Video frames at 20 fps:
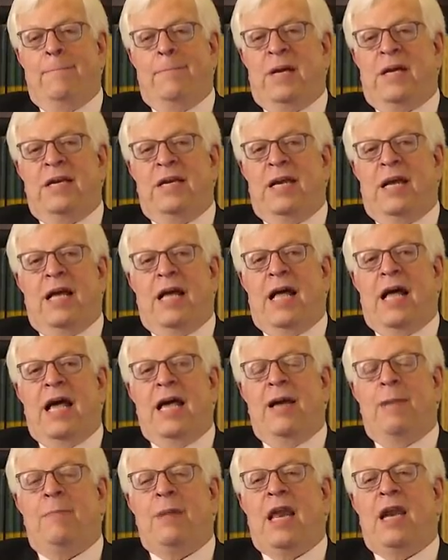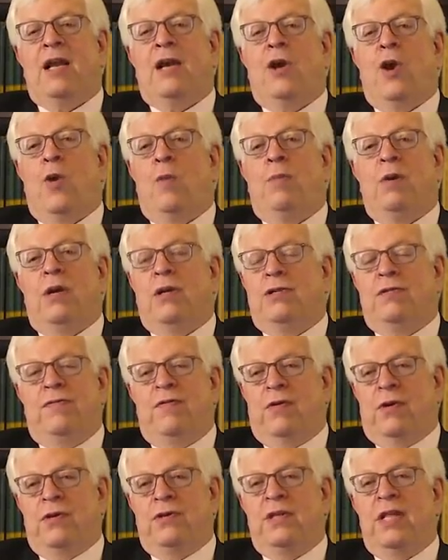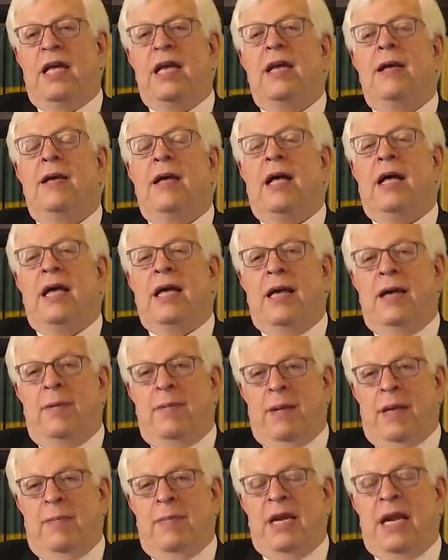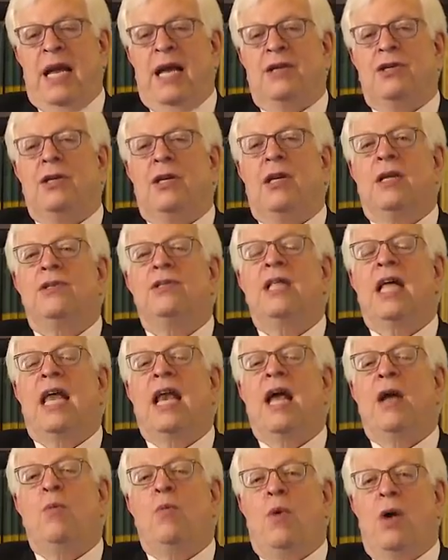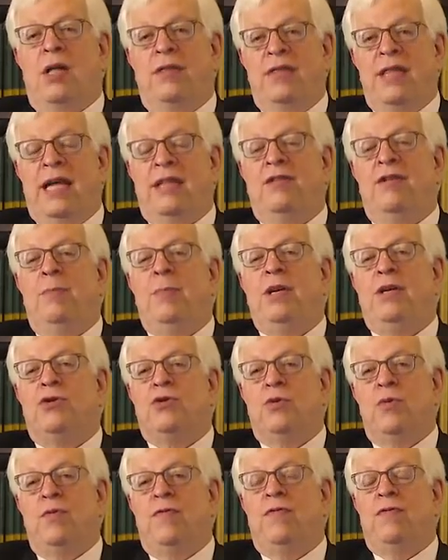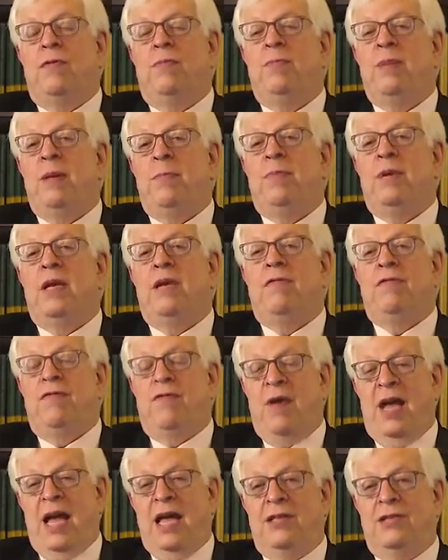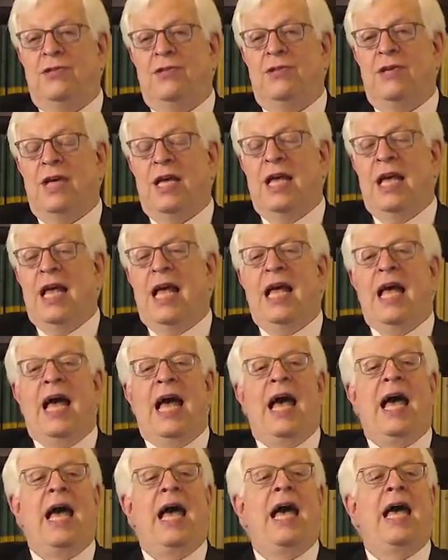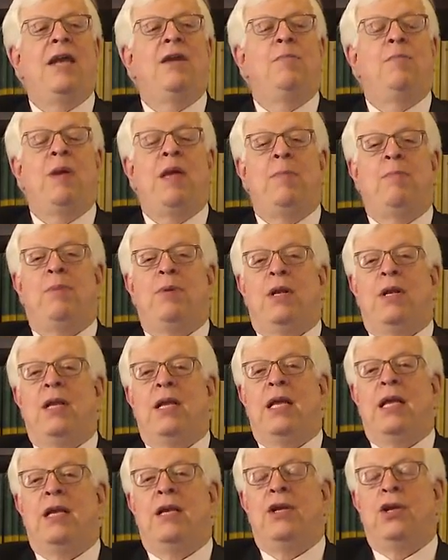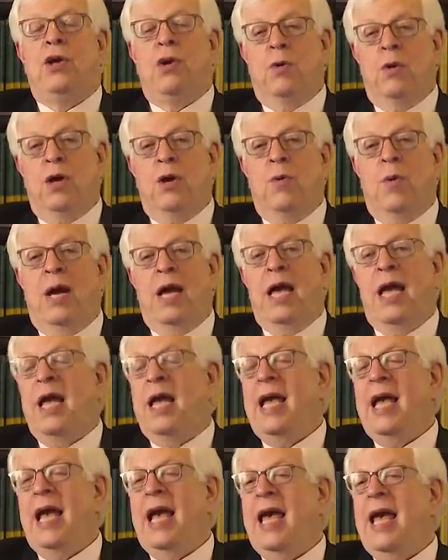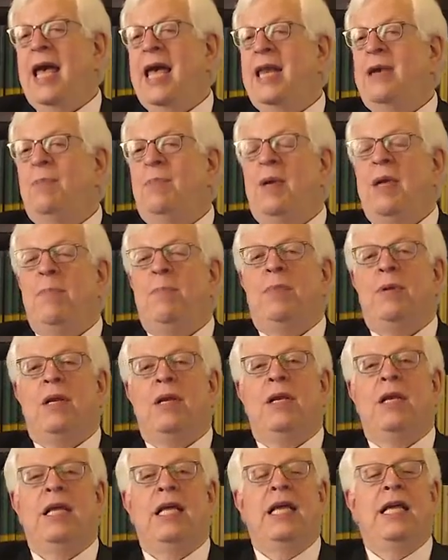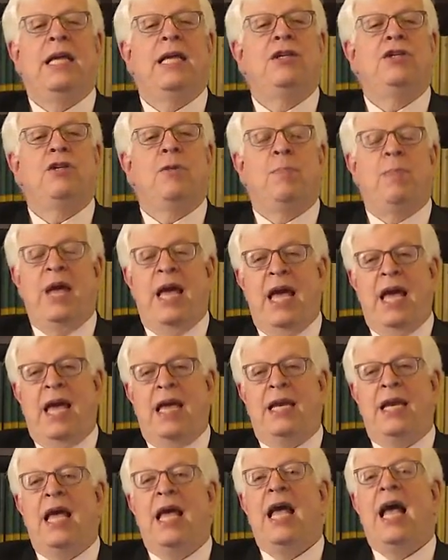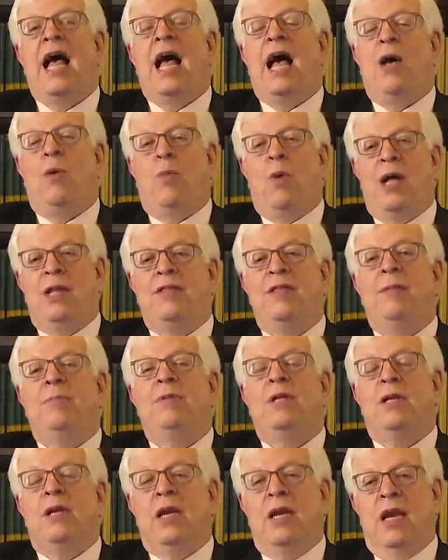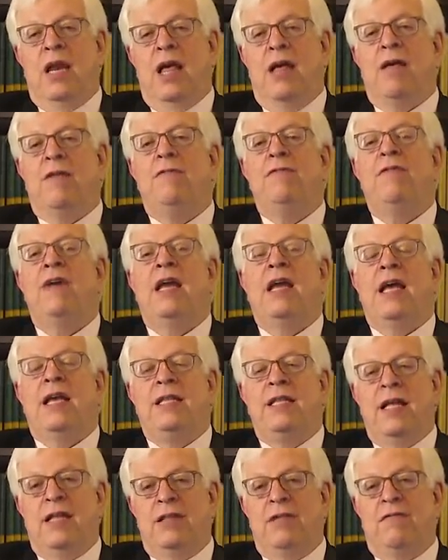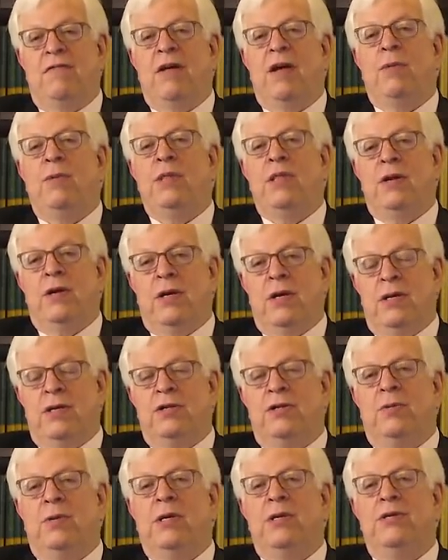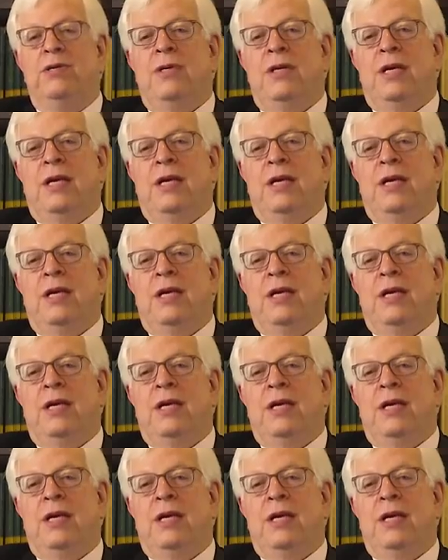But I am not a globalist first. I'm a nationalist, and I want that to be true for people in France and people in Uruguay and people in Japan. I want them to love and identify with their countries.